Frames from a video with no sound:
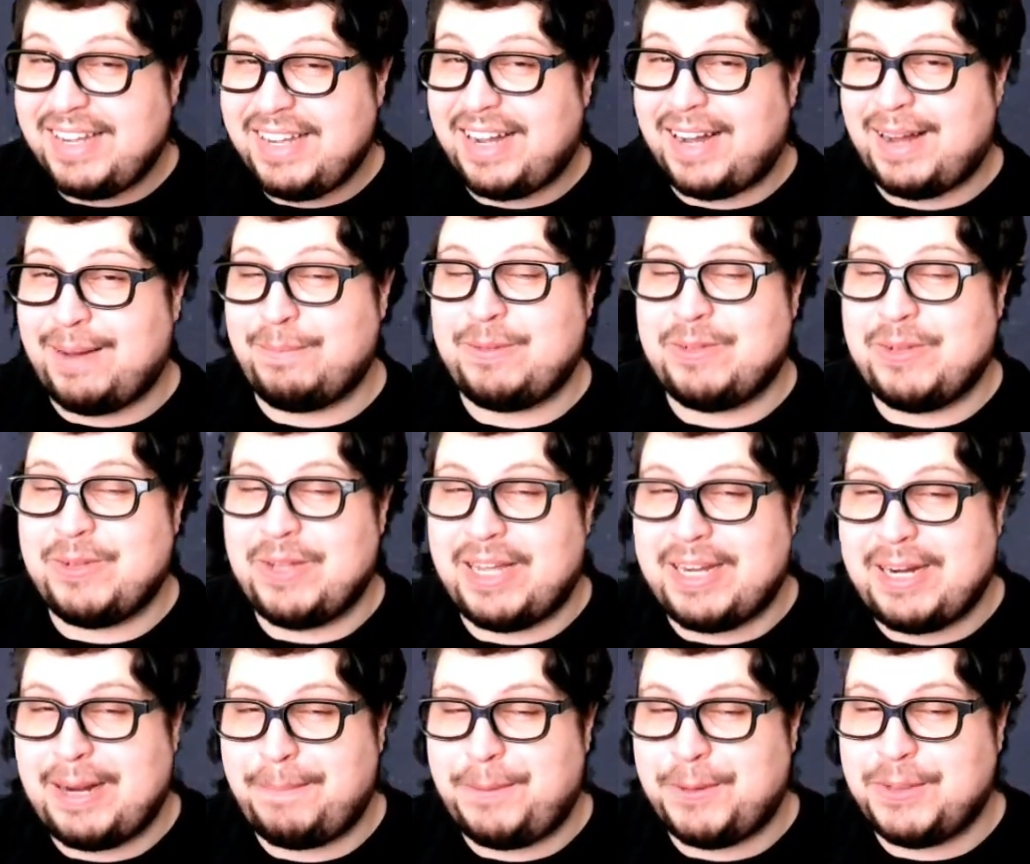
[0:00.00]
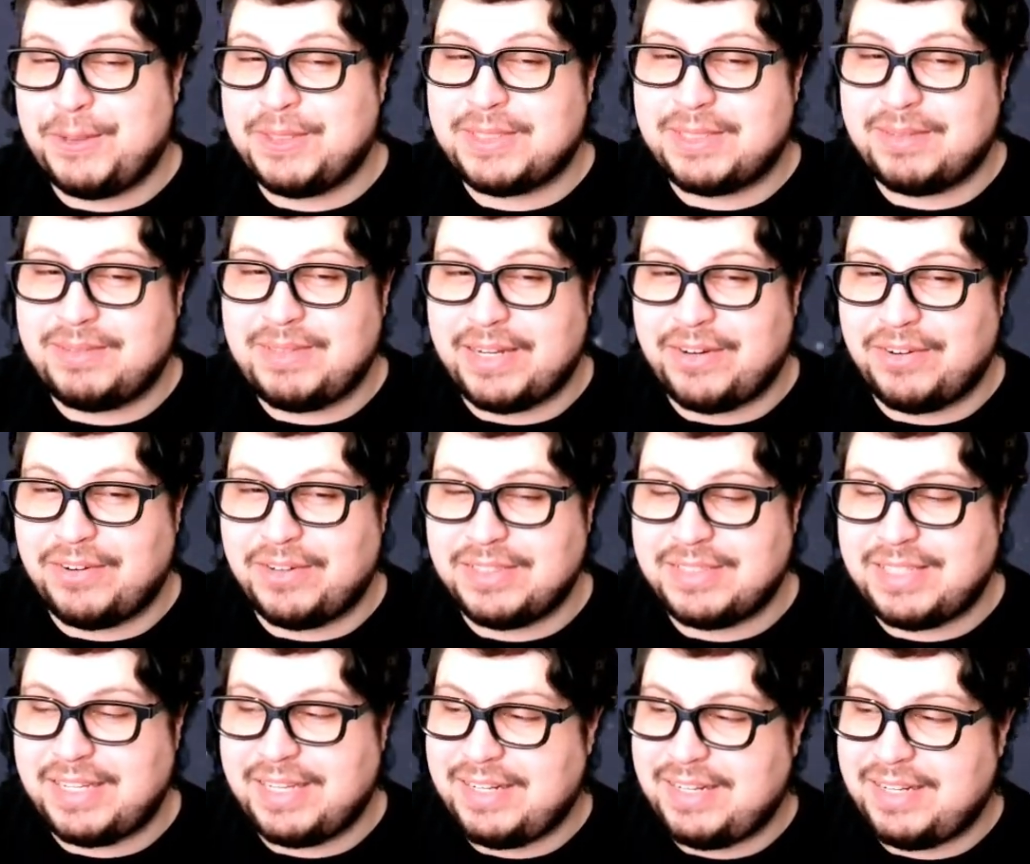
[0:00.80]
I'm glad I pulled some
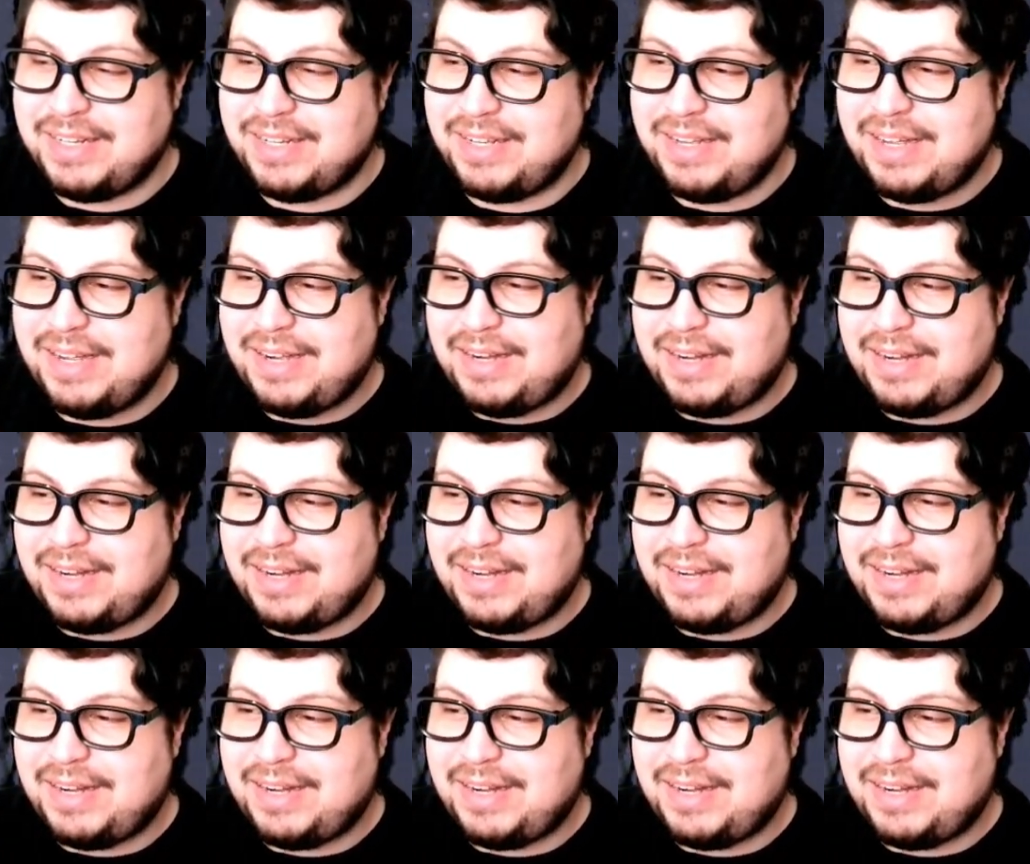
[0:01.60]
Giratina.